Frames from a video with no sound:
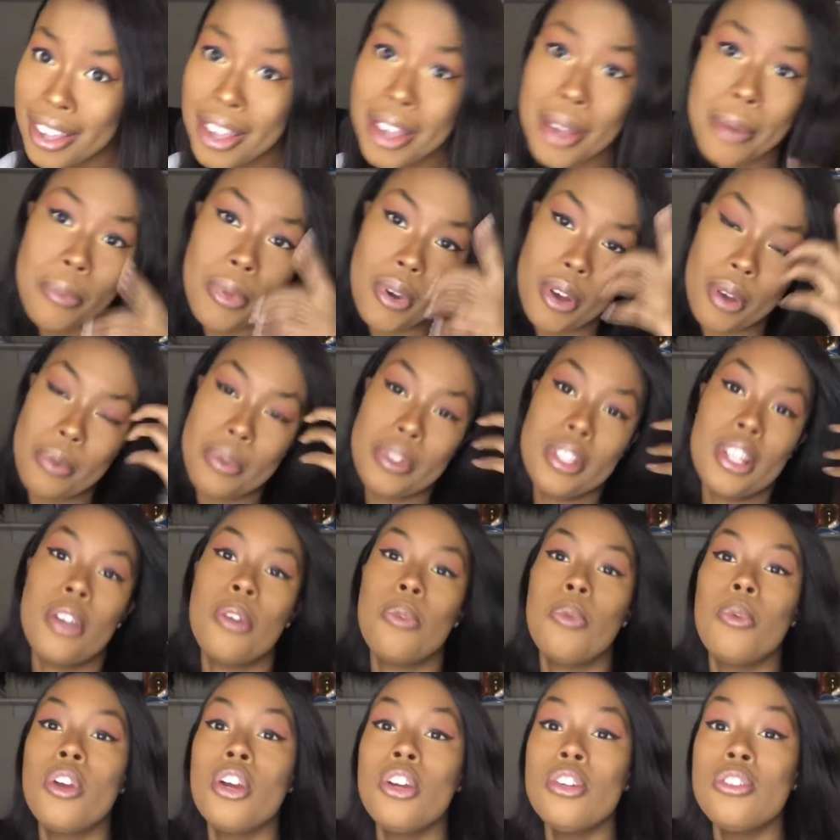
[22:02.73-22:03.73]
But I was like, we're
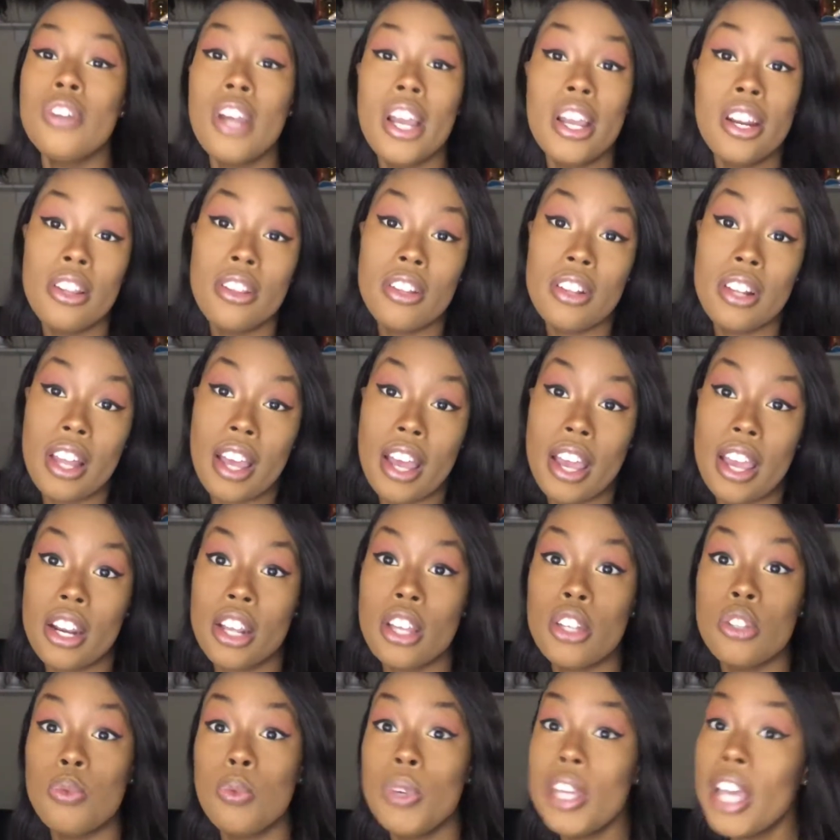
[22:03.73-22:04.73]
going to try another line
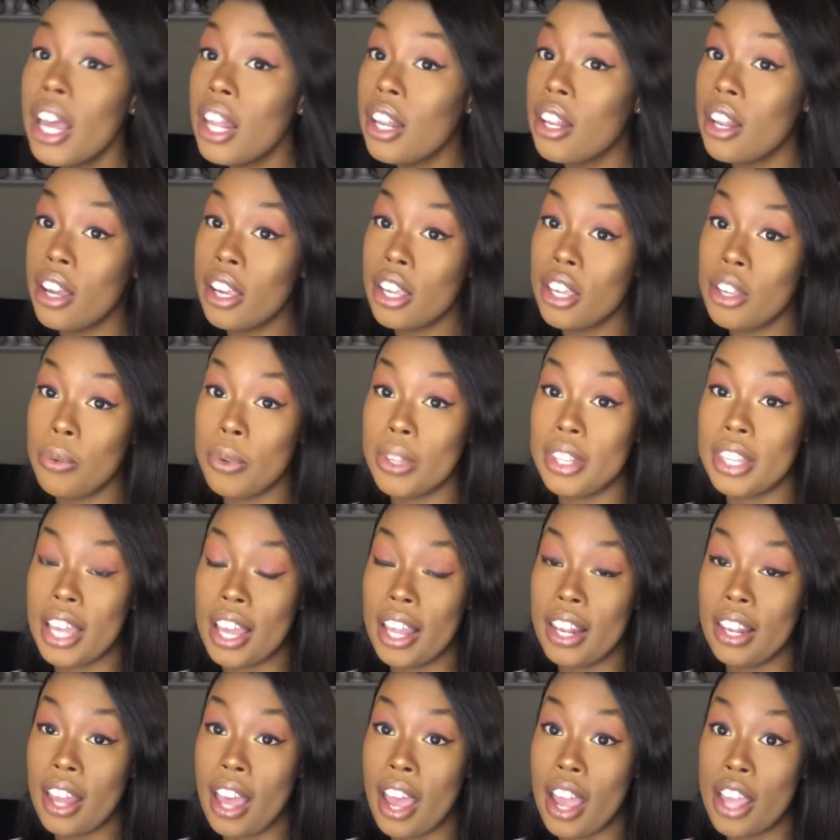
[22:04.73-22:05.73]
because we got lucky with that
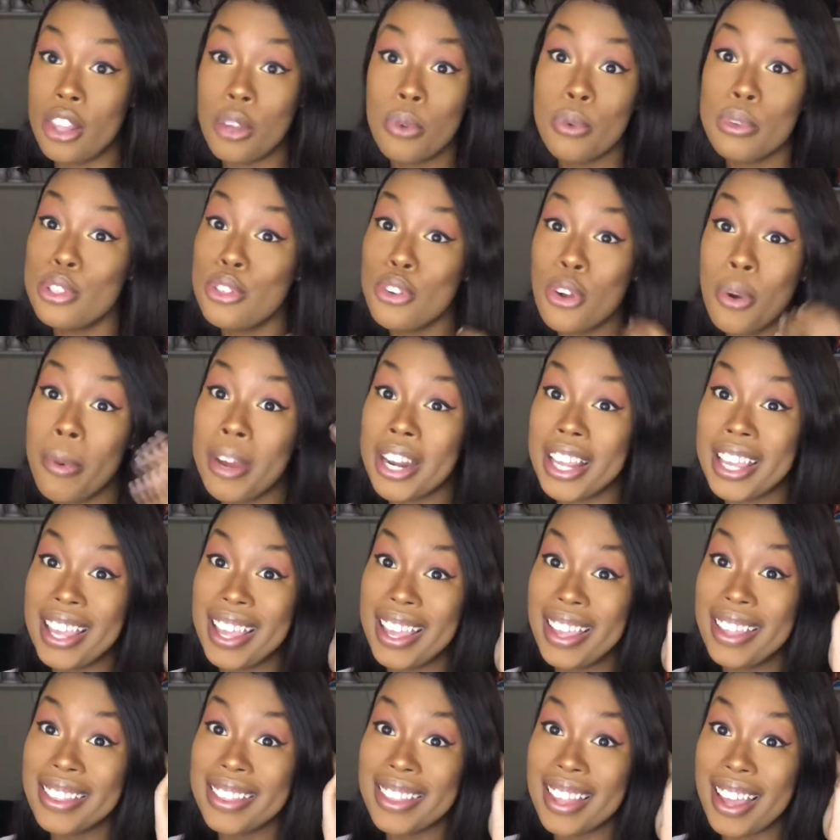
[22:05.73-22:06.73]
line. There was nobody
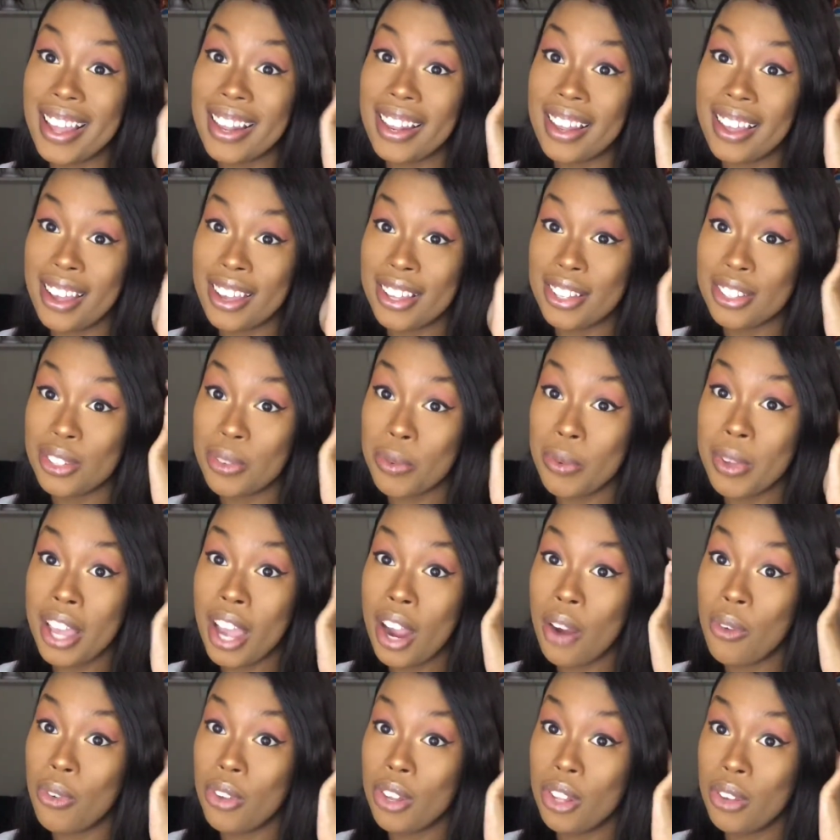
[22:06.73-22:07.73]
in that line. So we
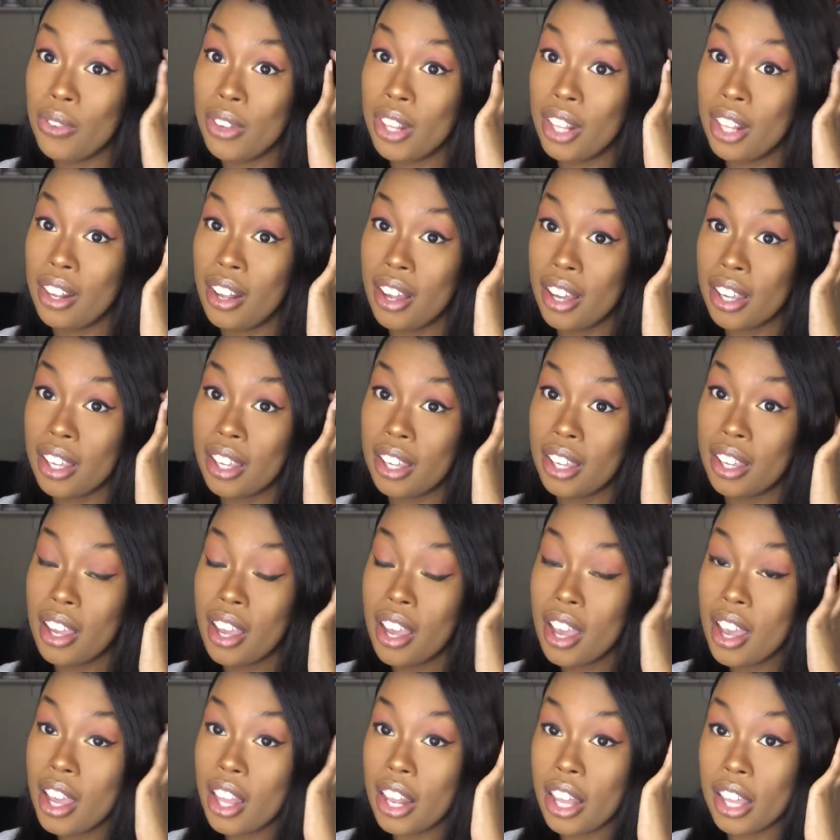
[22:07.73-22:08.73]
got really, really lucky.
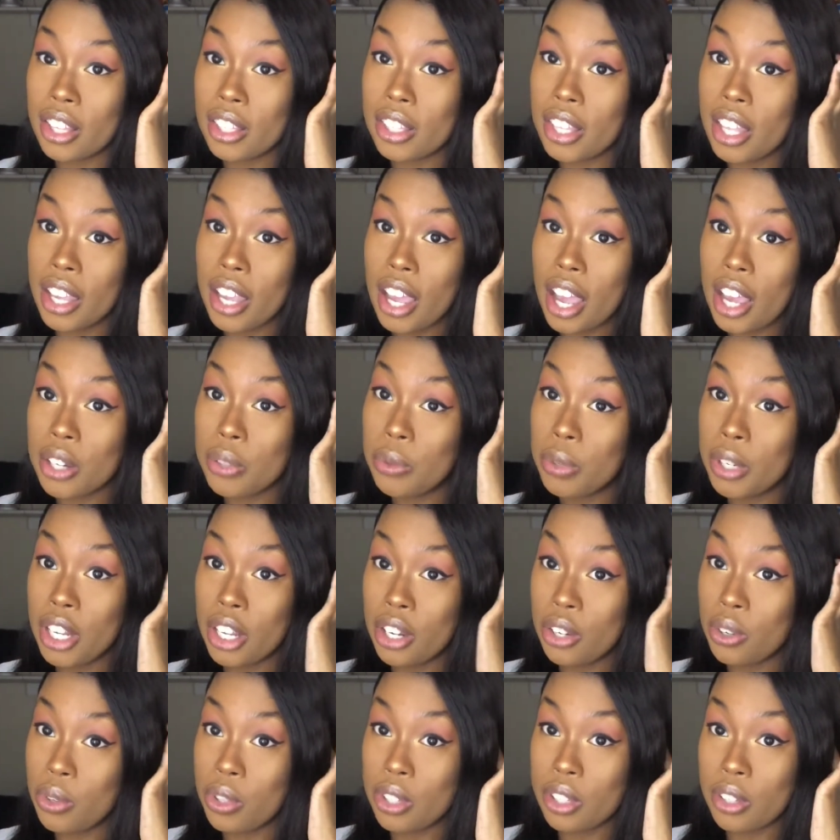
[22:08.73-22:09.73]
Like, thank gosh we didn't
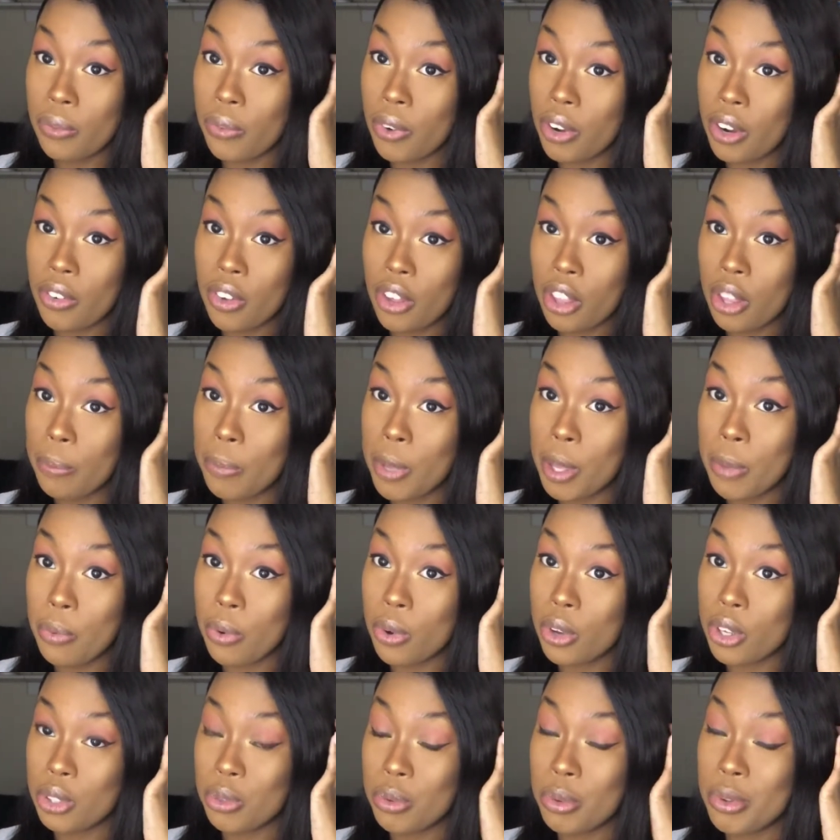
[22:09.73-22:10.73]
do this in front of other people
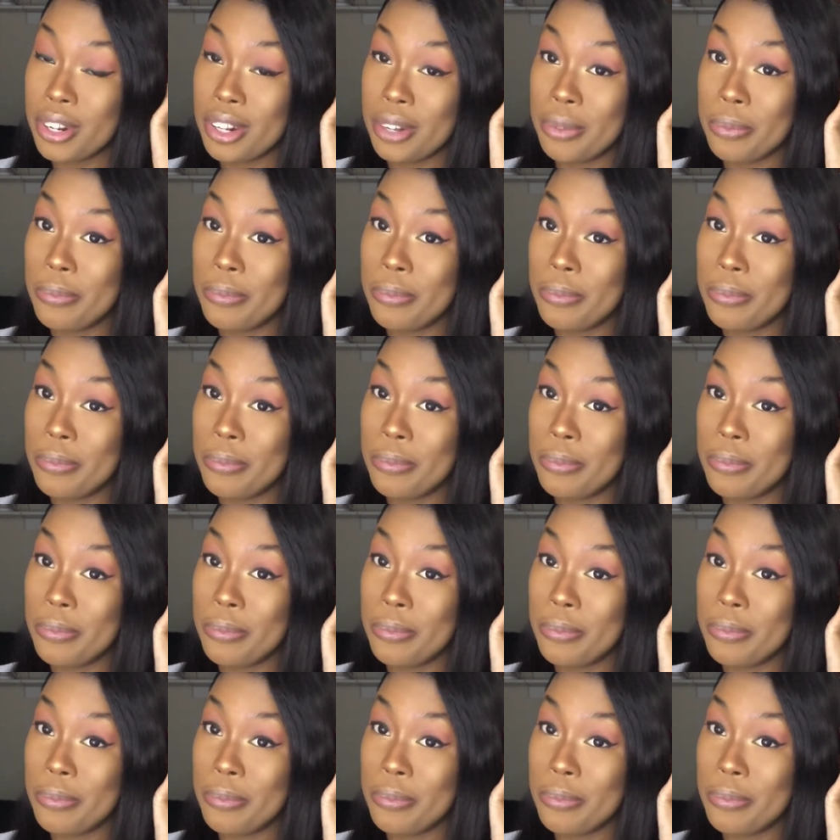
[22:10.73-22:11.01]
because we would have